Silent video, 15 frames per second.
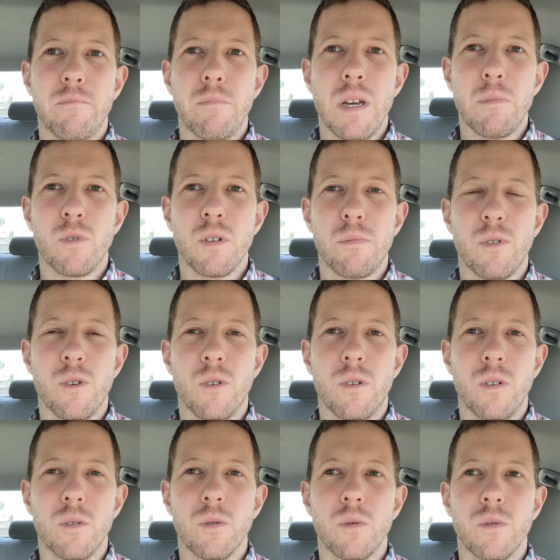
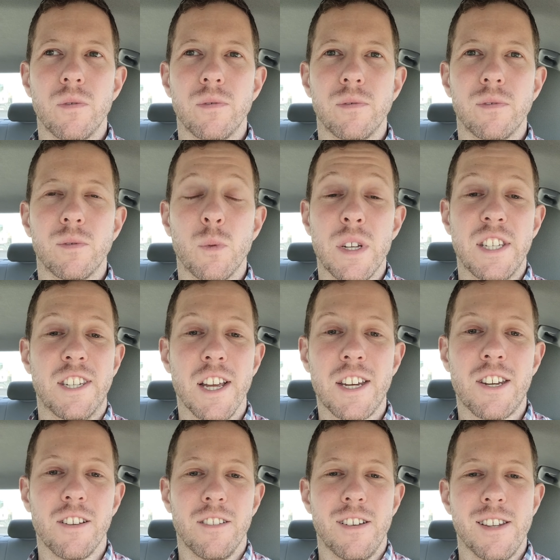memorable,
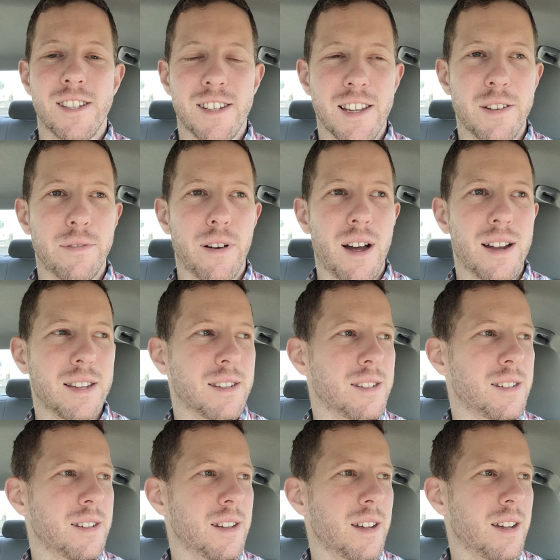ridiculous
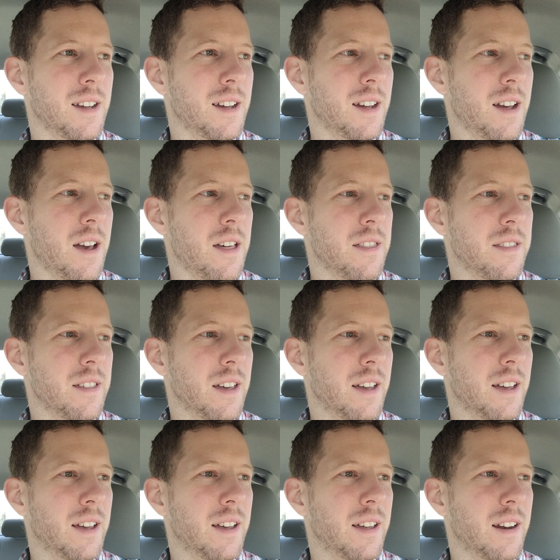advice
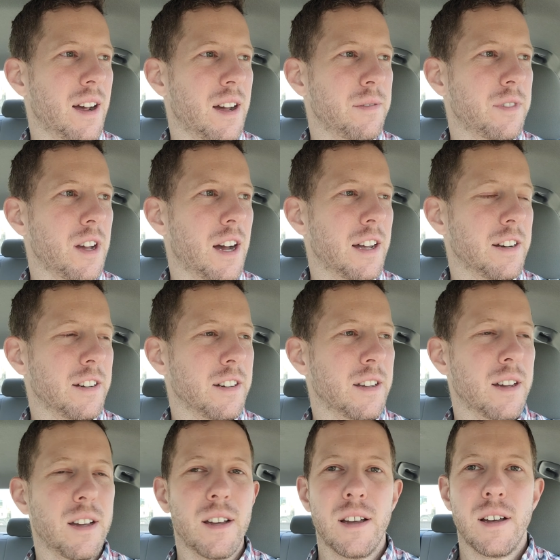that I've gotten
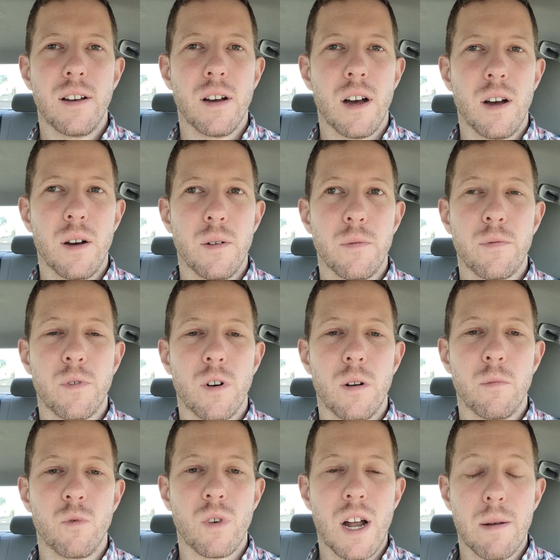
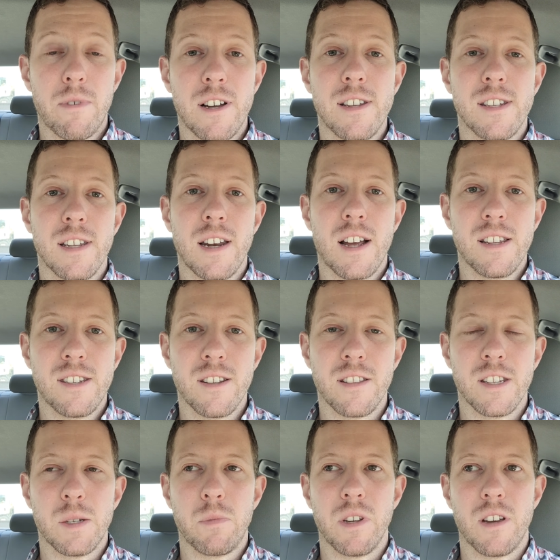from rabbis, and I say
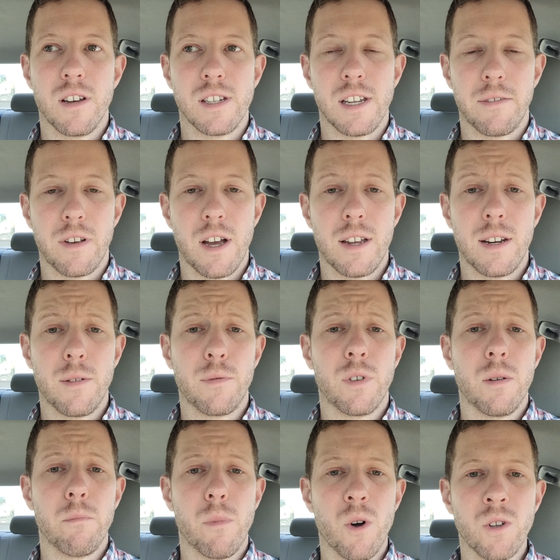this because I've gotten it
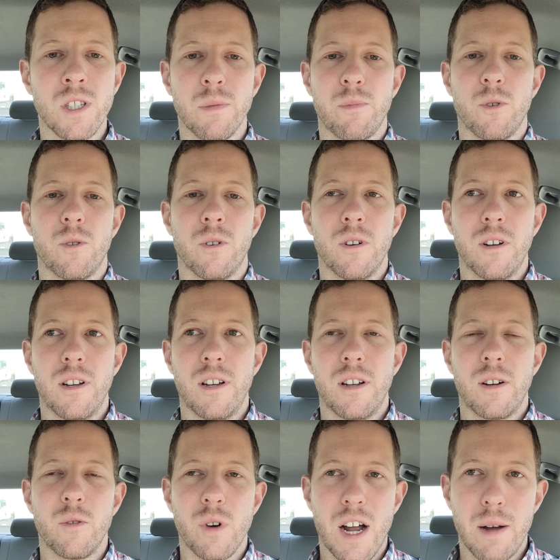from multiple
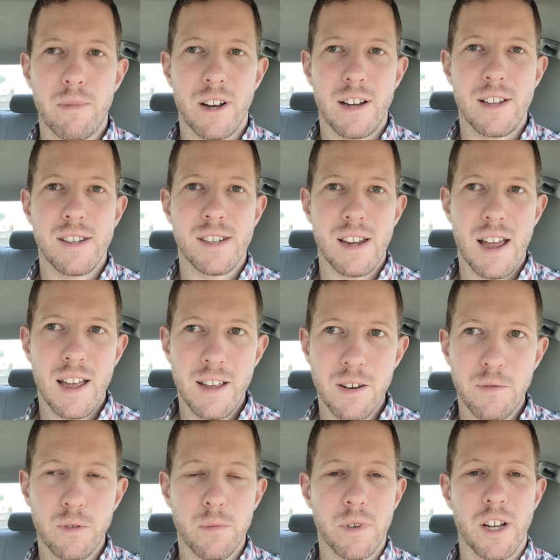rabbis
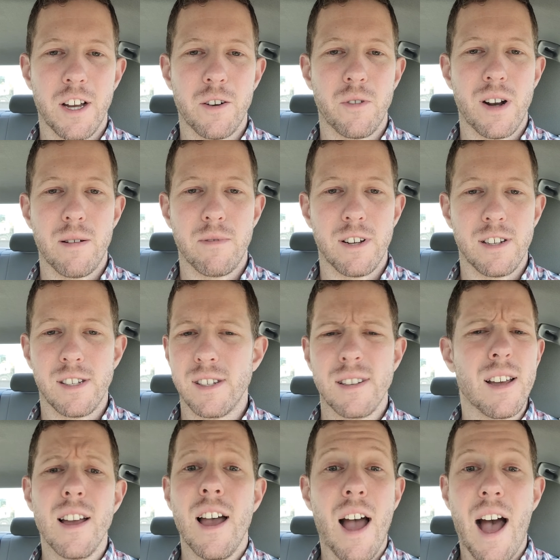and from non-rabbis.
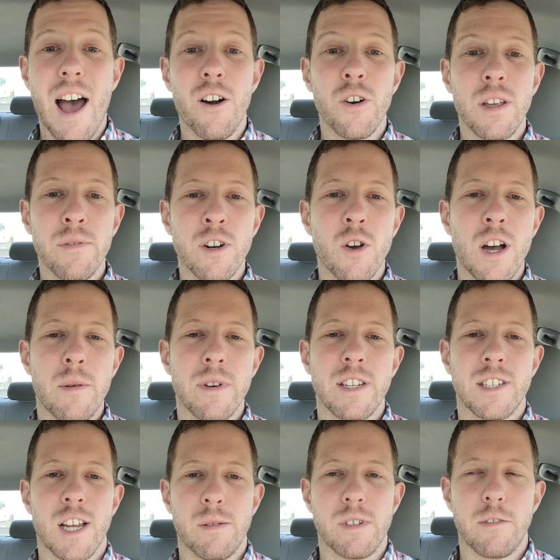I don't even know how many
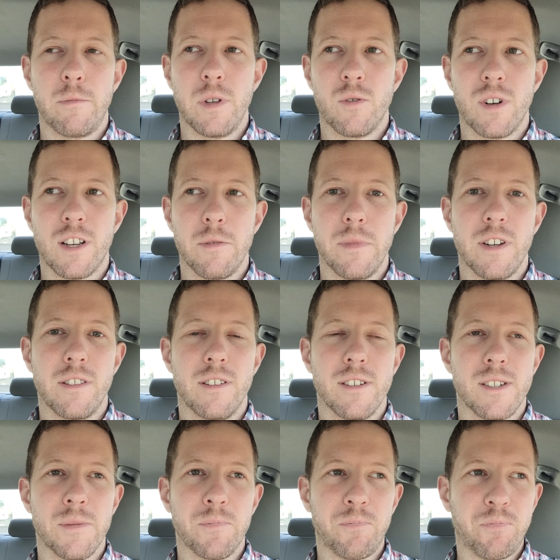times I've been recommended
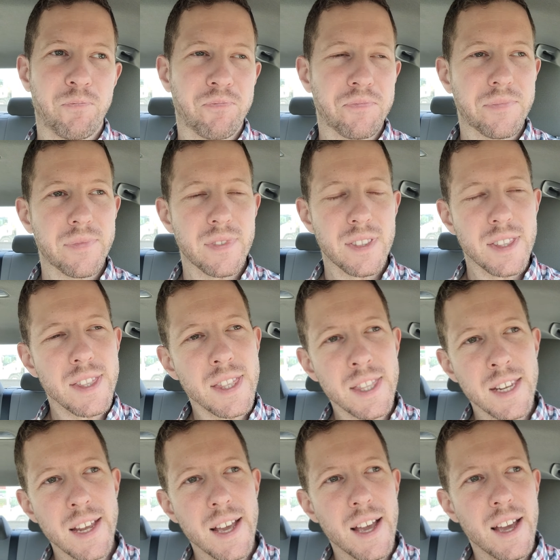this.
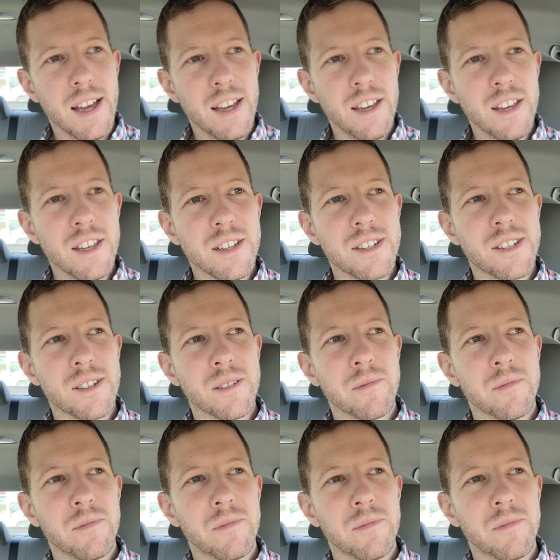Is